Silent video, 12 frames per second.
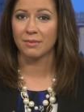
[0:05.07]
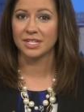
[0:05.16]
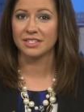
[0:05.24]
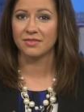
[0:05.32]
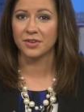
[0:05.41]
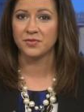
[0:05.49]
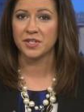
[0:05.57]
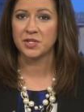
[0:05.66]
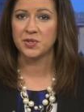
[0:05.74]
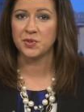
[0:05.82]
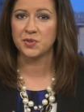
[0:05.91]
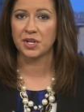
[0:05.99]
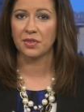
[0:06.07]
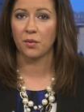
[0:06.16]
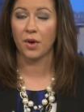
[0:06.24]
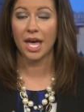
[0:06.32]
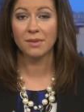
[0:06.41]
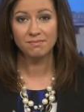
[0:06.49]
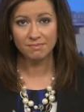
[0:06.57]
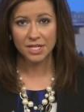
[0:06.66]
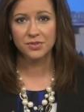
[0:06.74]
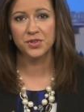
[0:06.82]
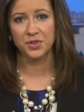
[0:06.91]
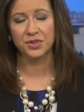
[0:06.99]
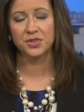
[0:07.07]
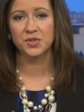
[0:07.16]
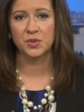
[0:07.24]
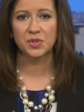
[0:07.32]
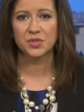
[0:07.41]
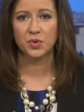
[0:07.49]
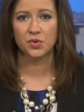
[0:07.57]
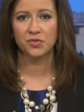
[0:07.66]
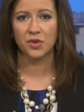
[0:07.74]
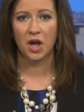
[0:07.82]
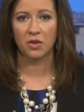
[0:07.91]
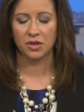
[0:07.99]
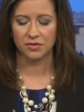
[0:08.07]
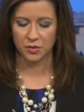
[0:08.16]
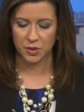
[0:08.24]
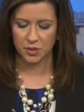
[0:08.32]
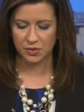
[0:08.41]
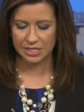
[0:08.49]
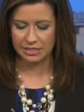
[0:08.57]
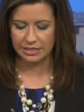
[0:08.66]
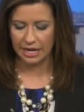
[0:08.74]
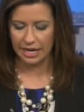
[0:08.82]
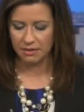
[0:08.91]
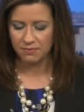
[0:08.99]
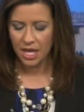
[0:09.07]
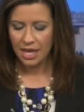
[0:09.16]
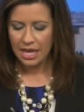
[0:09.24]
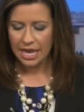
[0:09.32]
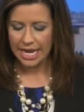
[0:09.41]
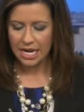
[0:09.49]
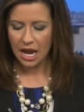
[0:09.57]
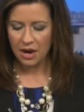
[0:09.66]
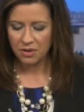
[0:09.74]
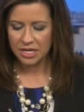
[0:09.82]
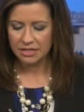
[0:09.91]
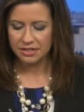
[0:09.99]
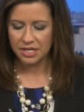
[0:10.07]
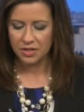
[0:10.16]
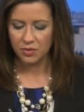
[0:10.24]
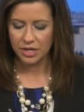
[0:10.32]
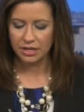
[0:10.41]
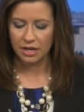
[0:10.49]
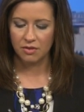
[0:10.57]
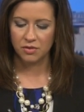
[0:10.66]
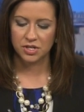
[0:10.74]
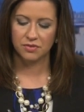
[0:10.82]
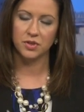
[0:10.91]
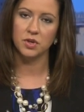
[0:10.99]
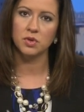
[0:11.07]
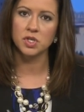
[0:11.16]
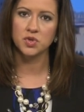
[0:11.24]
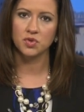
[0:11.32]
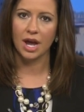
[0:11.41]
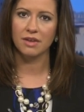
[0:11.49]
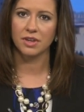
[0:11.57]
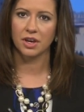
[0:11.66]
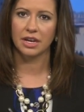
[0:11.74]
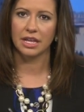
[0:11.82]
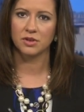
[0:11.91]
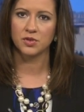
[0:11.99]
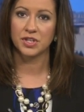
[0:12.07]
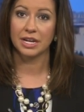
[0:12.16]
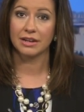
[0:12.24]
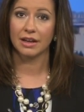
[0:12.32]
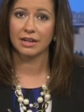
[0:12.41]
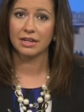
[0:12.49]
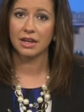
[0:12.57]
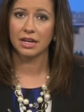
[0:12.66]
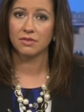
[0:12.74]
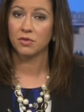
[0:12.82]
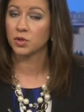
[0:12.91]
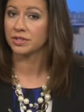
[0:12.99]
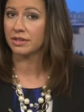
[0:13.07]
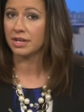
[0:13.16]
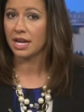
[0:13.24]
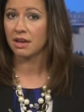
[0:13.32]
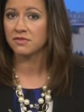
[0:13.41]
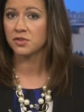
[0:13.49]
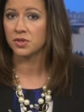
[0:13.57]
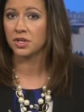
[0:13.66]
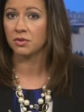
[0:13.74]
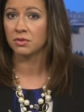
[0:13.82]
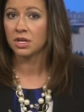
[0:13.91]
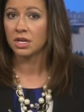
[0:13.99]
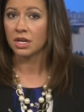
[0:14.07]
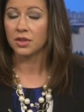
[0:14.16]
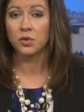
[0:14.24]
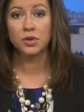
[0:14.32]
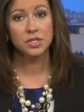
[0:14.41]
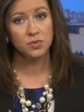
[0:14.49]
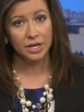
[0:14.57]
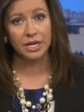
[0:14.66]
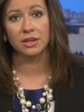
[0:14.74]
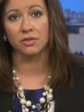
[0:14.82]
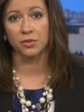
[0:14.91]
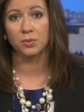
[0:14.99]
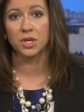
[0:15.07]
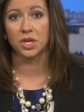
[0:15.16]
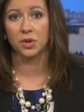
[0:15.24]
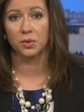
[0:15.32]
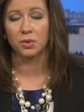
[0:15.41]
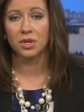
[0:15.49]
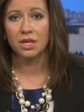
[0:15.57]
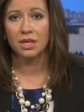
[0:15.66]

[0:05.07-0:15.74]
NBC 15 News on the web. Here's a look at the stories we're following for you today. In our continuing coverage, if you were driving on Interstate 9094 Sunday afternoon, authorities want to hear from you.